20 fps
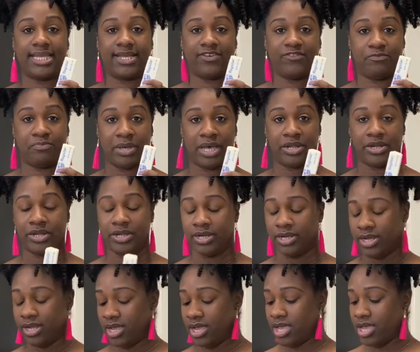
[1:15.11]
of butter,
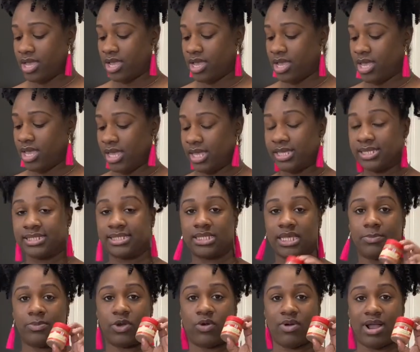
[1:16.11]

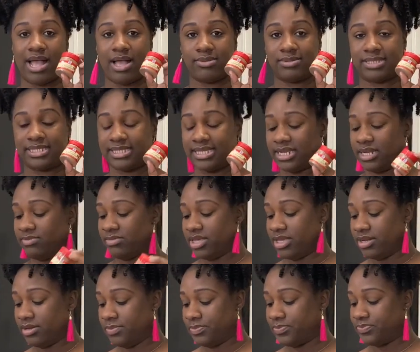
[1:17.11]
some ground
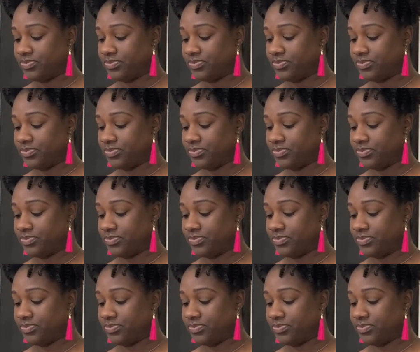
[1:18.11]
cinnamon,